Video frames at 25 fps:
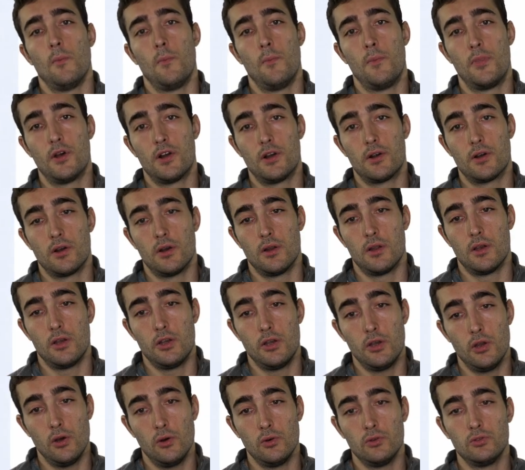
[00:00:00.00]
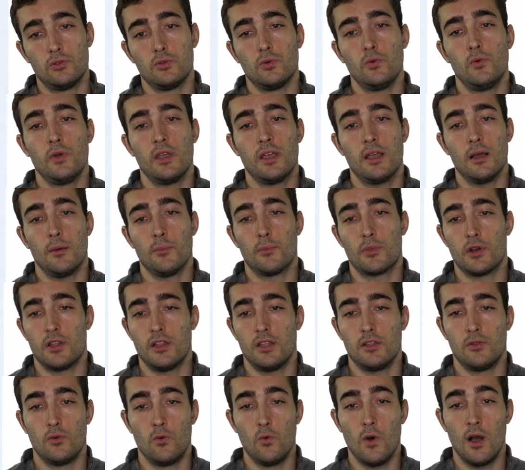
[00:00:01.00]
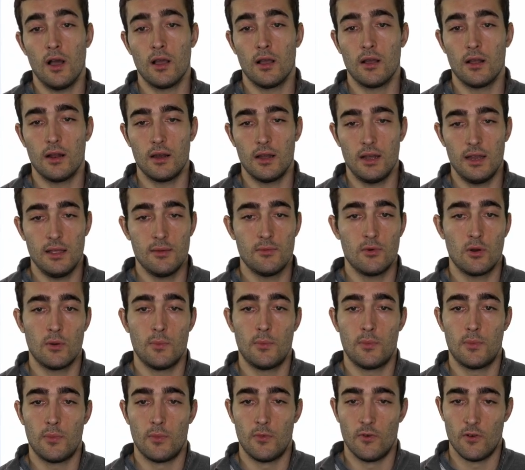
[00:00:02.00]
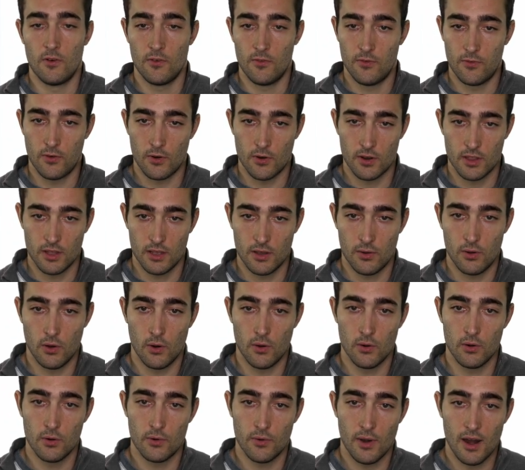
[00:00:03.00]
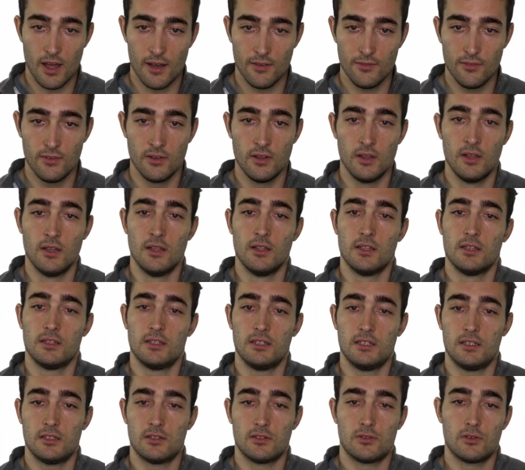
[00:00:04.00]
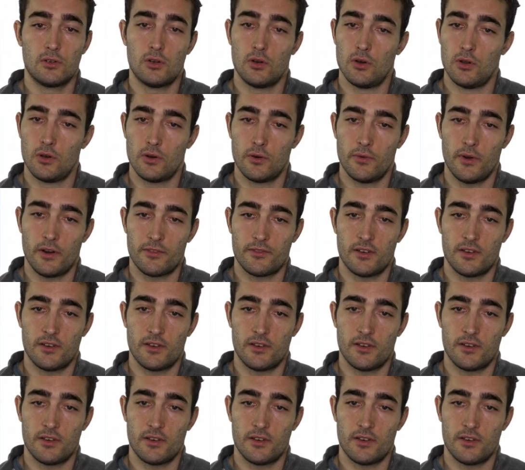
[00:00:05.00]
per node, we can predict one label for the whole graph. This is called graph